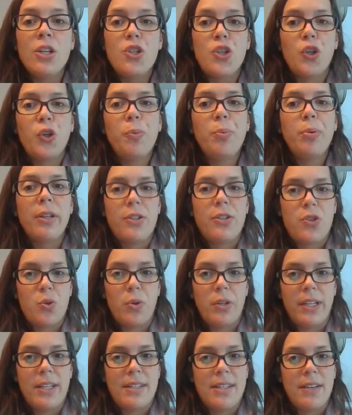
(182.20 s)
2 plus
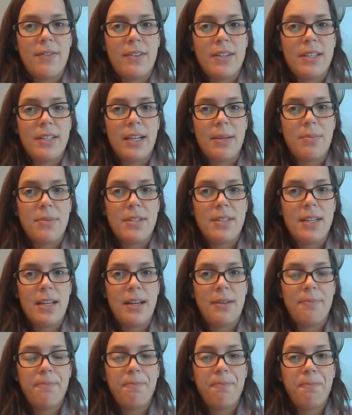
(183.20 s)
27 times
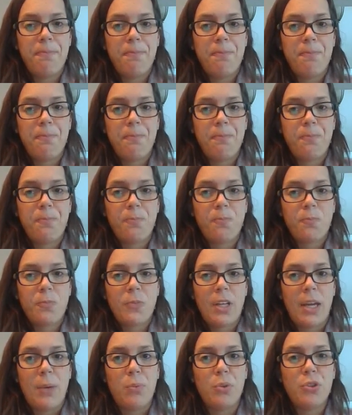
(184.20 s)
10.
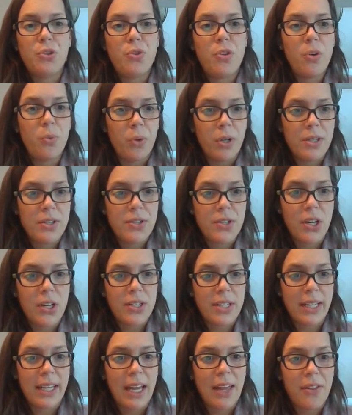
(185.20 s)
Okay, we'll do the 1 star
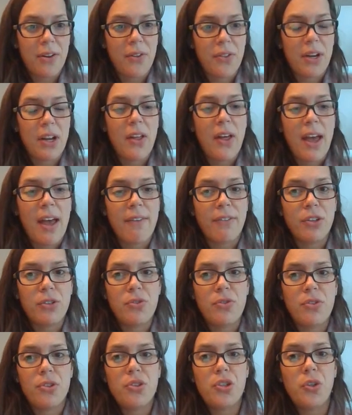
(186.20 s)
together, and then I'll have you
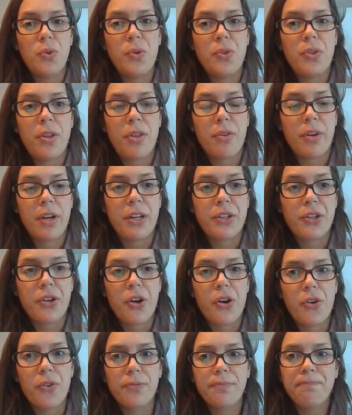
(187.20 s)
do the 2 and the 3 on
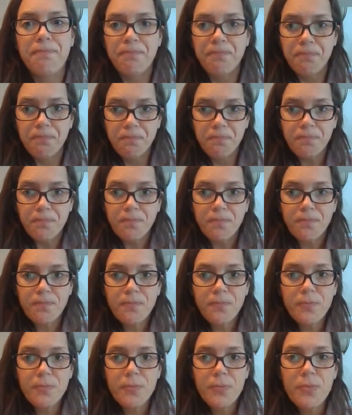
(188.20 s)
your own.
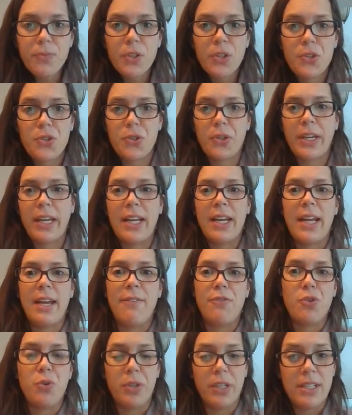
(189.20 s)
So again, I
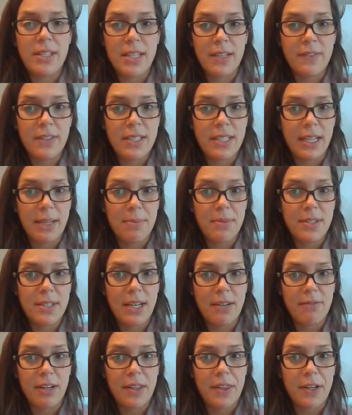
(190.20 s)
have 27 times
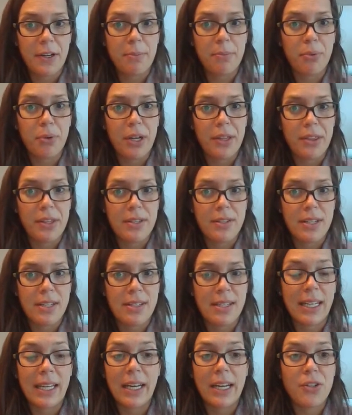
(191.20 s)
10 right there in
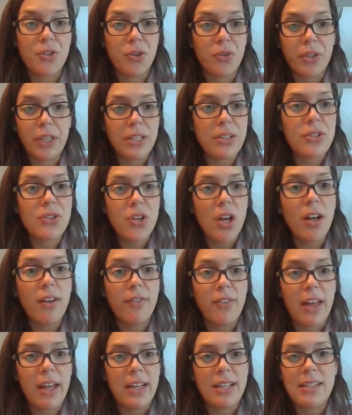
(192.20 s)
parentheses. Again, I don't need to
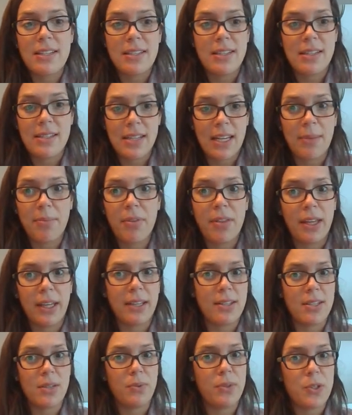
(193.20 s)
solve that. It's the same
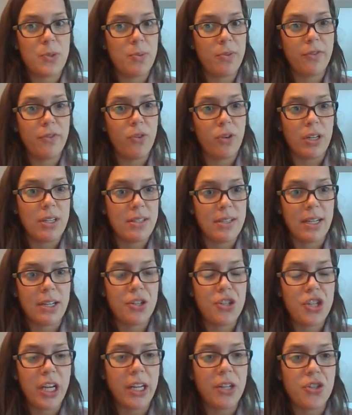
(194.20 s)
thing as it was before. It's
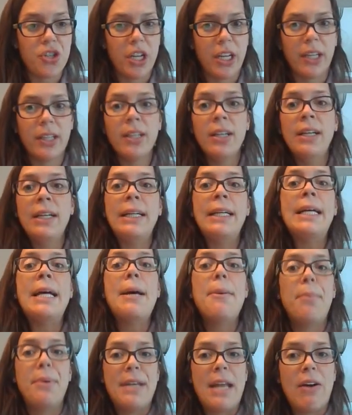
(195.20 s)
not changing.
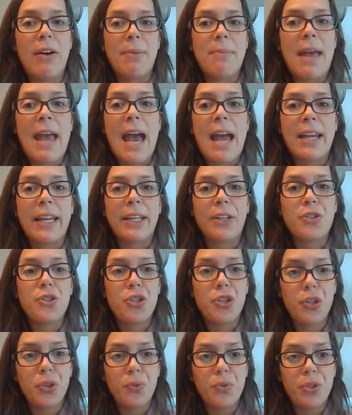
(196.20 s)
But now I'm adding
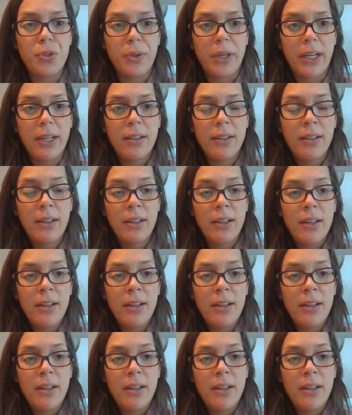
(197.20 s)
2 to it.